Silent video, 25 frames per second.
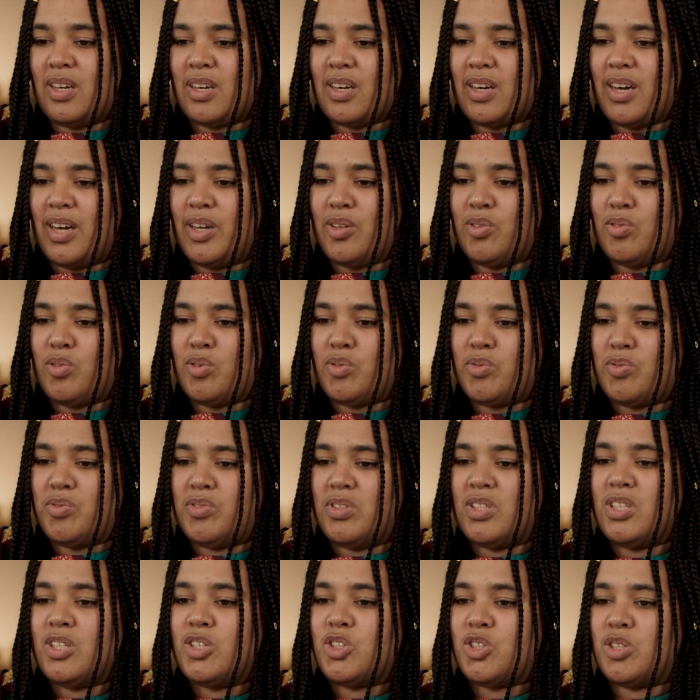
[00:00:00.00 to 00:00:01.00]
kind of
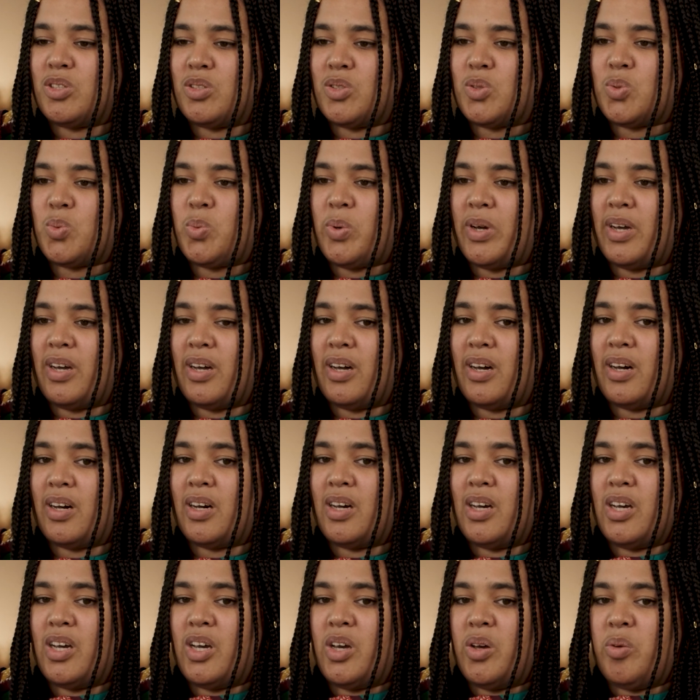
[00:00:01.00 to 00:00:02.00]
niches
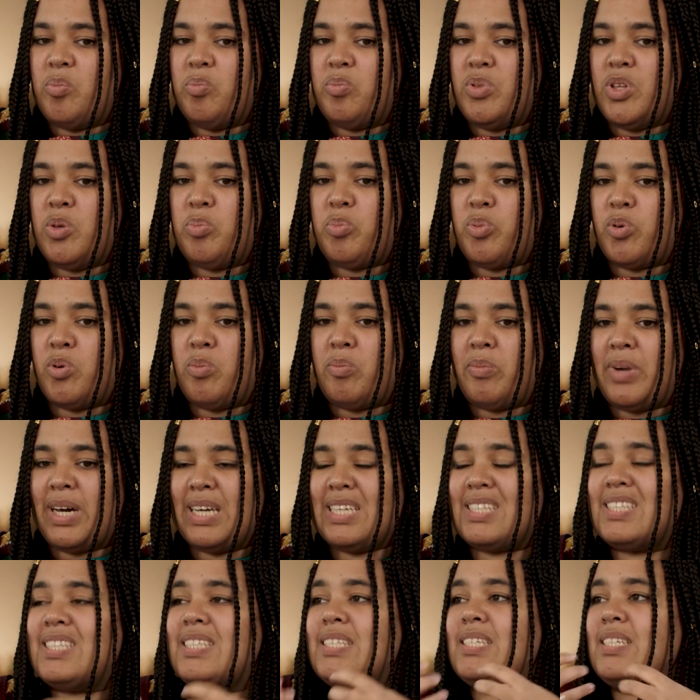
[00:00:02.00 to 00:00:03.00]
where people
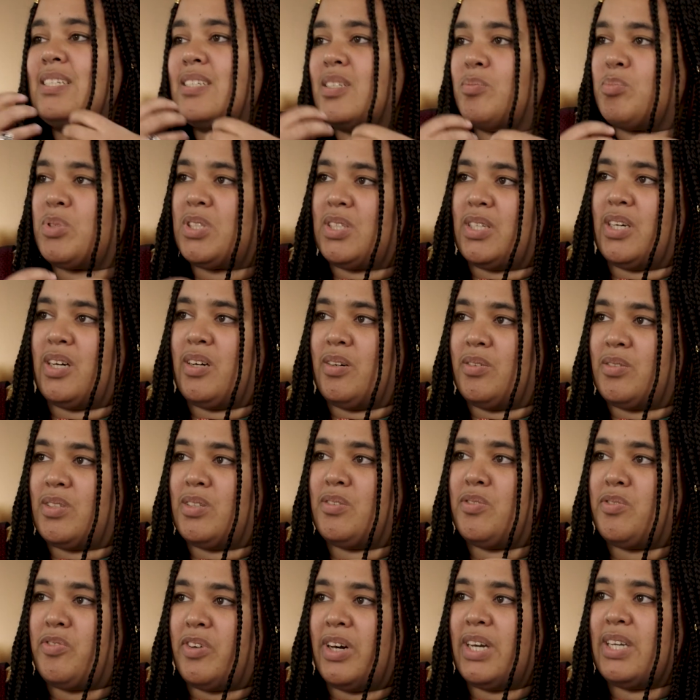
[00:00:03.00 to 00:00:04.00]
might see themselves
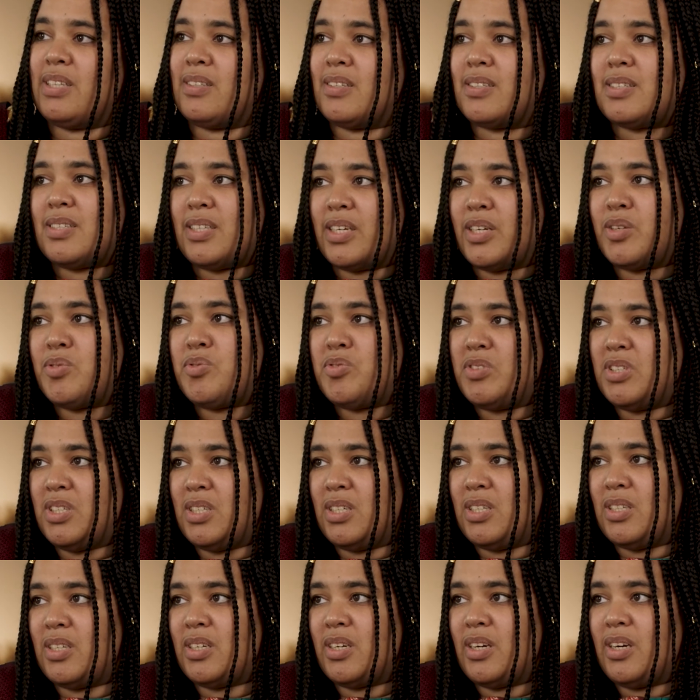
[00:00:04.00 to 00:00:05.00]
and find the
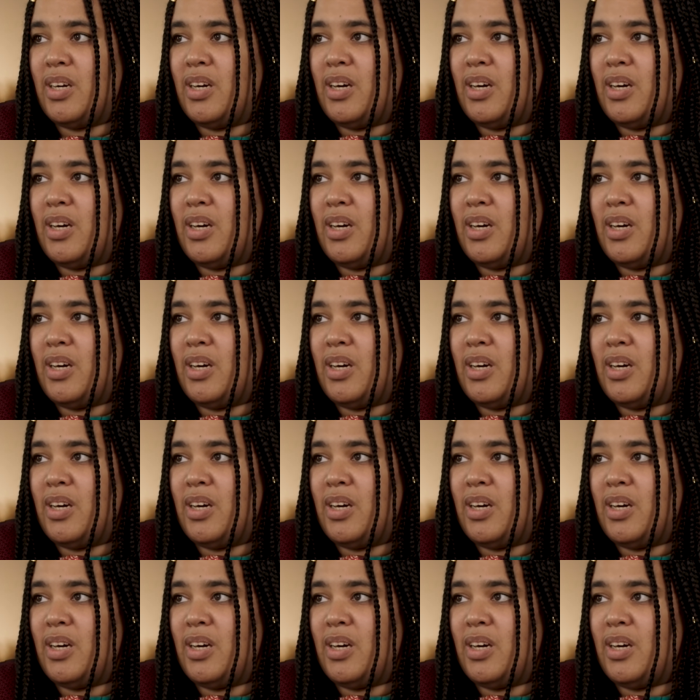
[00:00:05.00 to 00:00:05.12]
safety,